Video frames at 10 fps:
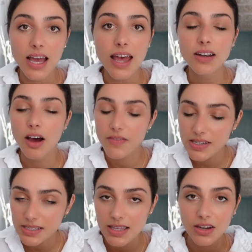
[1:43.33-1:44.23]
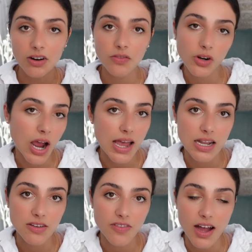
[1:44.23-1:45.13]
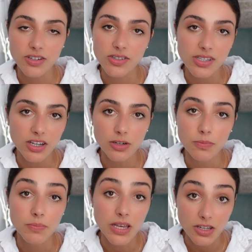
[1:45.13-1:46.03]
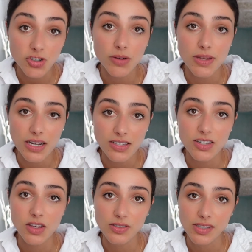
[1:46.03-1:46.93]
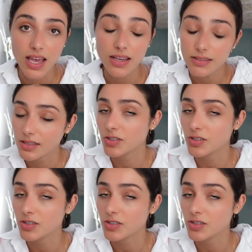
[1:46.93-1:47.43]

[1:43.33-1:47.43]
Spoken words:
And obviously there are a variety of factors that could be contributing to those things.